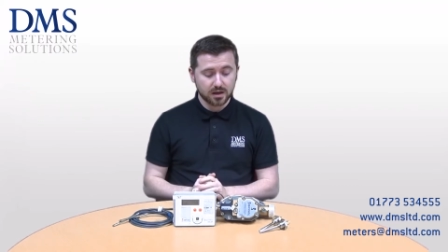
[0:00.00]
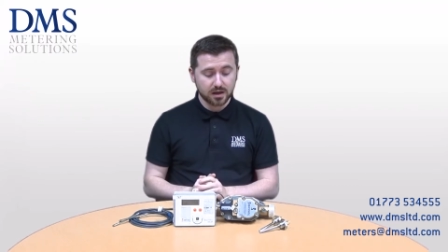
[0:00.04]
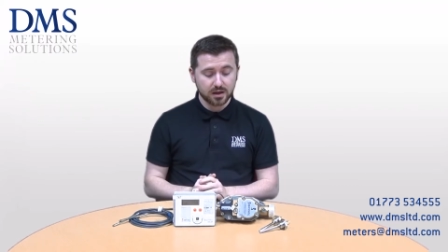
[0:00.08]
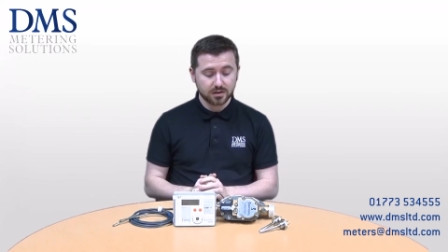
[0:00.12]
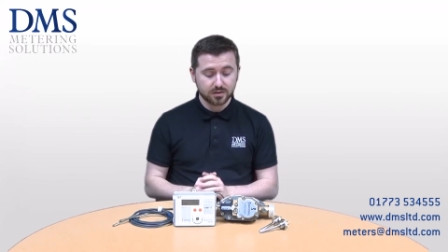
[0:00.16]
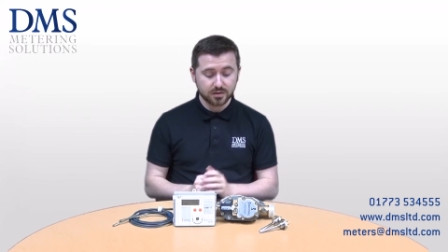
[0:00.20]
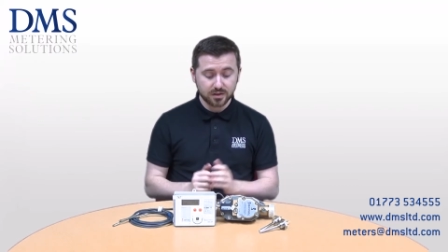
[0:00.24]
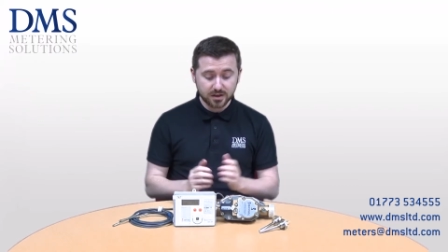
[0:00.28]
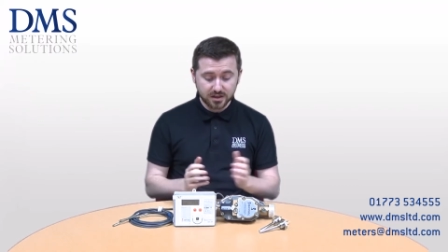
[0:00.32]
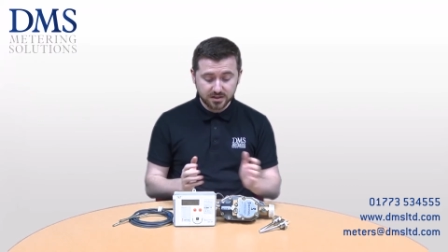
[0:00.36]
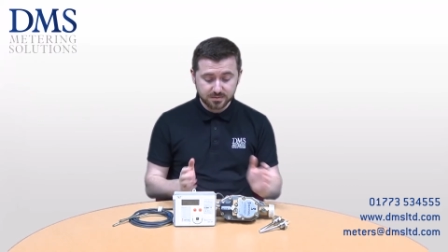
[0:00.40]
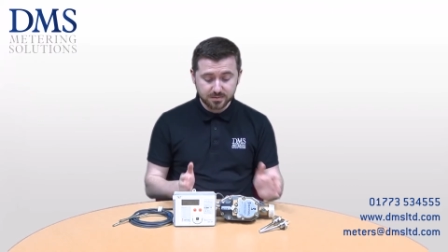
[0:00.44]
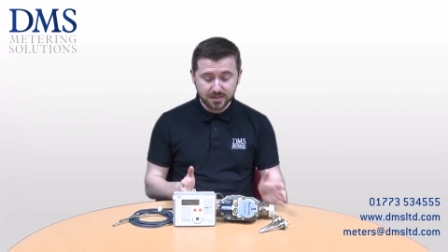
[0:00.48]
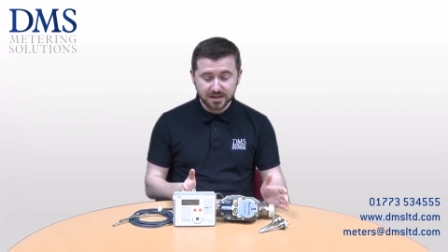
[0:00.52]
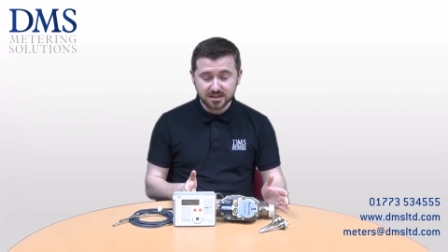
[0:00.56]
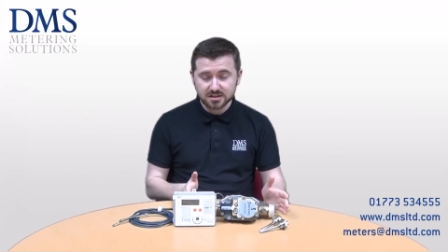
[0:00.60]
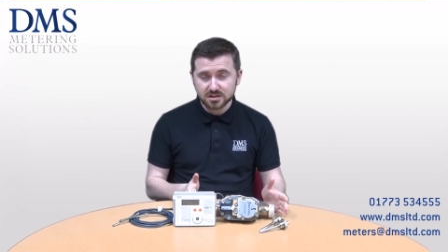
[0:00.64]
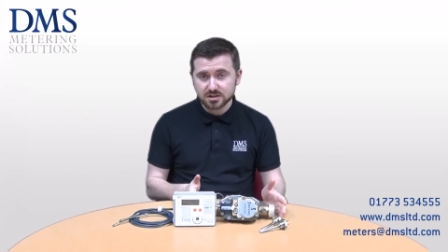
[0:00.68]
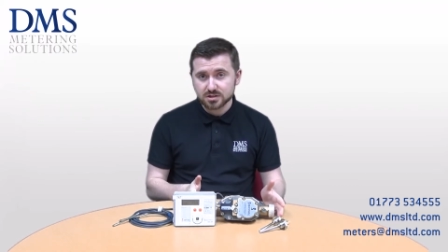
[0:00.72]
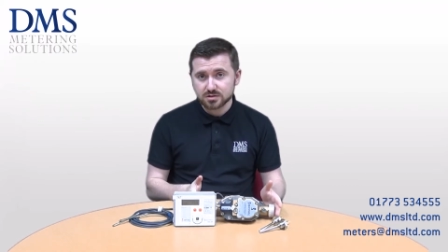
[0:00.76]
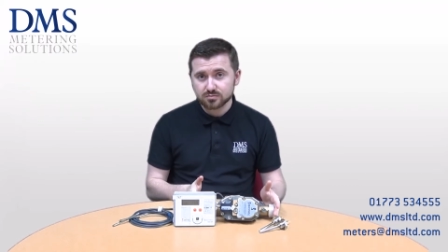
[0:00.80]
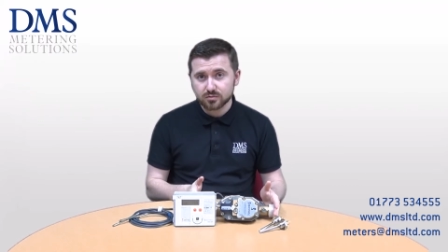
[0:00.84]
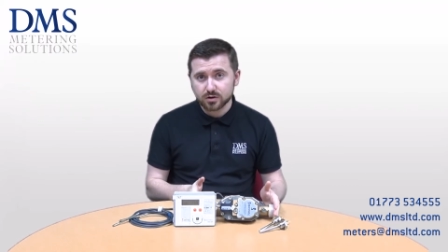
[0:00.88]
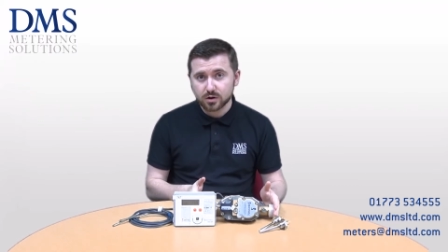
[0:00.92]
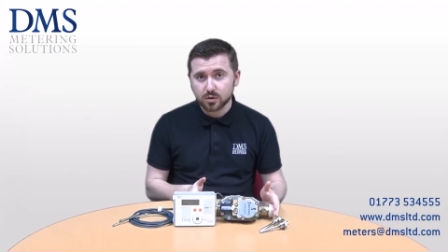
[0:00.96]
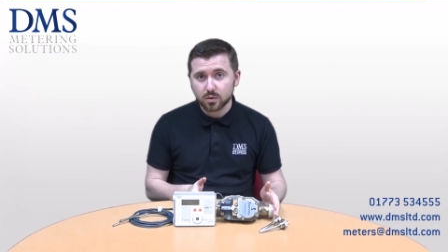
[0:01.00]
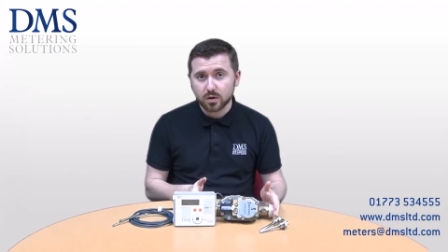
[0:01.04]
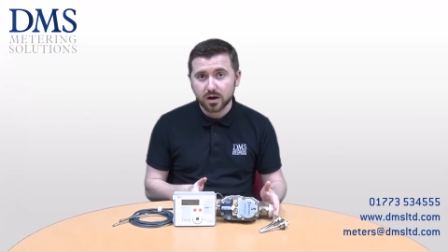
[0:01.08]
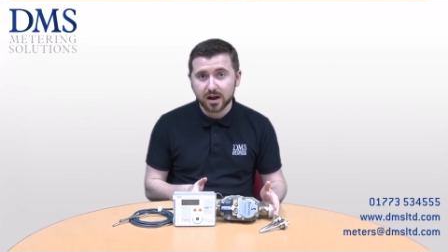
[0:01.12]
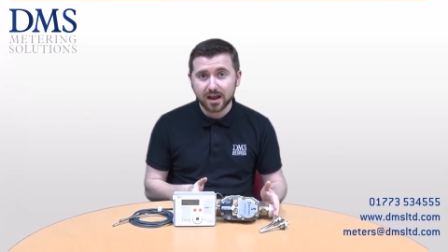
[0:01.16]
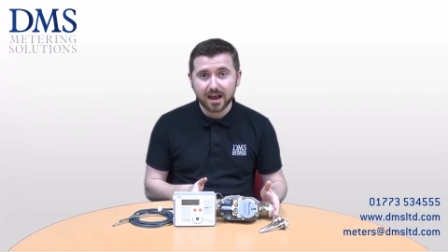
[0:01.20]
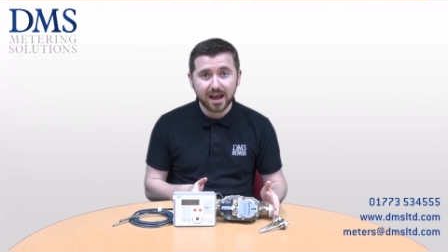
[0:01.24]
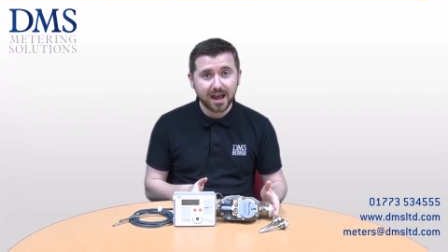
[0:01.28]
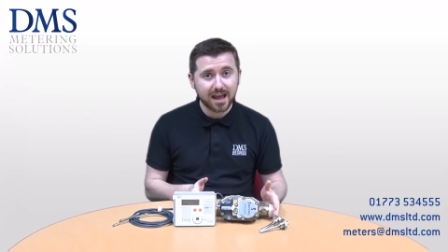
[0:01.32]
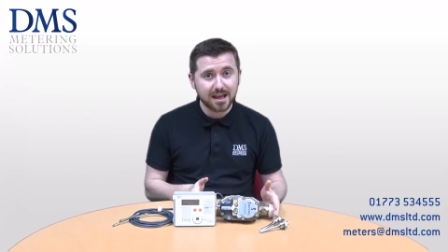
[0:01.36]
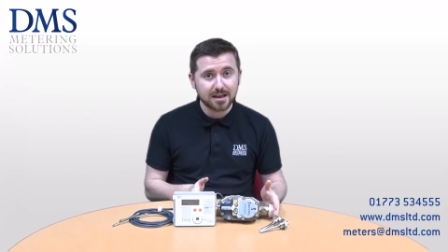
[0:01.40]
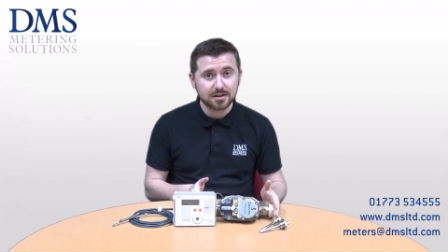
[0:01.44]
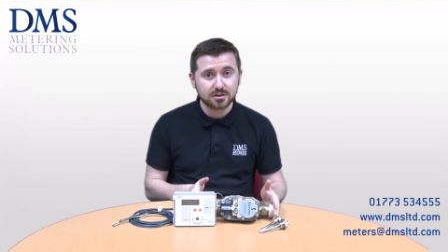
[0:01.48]
Uh, these meters
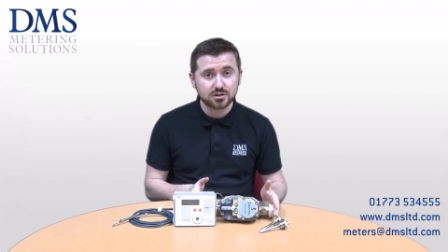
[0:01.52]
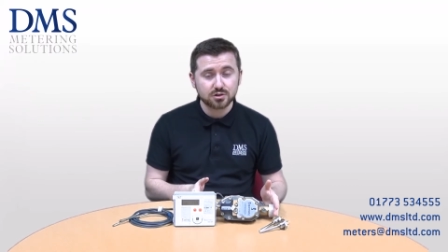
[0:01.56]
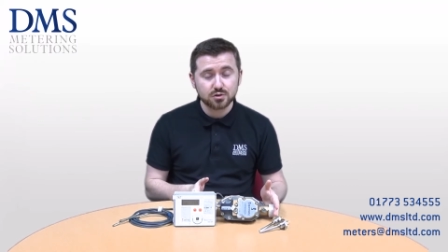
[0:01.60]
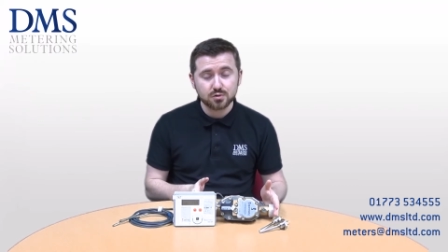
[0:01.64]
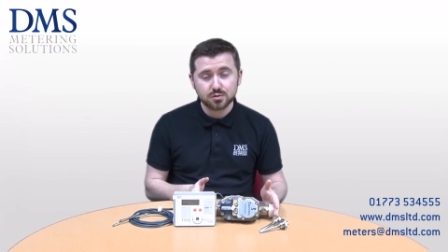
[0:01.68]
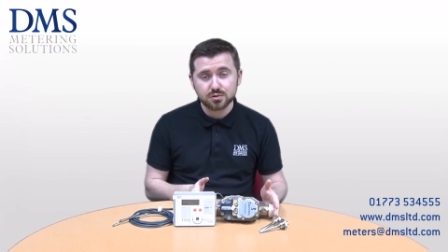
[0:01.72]
require a